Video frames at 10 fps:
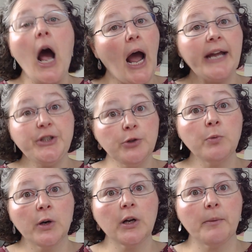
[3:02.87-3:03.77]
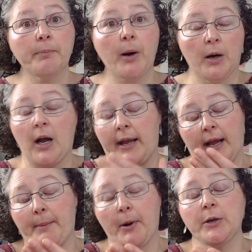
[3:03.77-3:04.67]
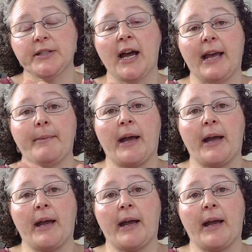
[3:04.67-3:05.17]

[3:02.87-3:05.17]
I do work part I, part-time.